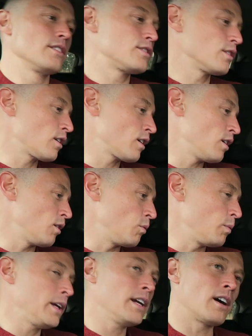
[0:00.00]
So
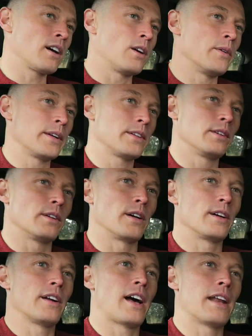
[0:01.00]
girl, we are going to
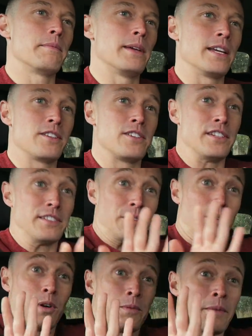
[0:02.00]
learn how to make
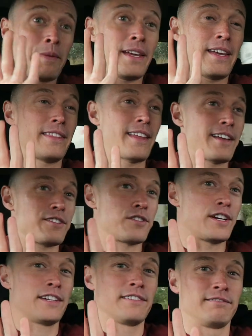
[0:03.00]
cheese, or we might hit that
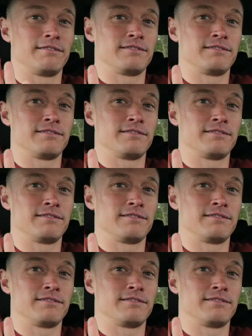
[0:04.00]
tree.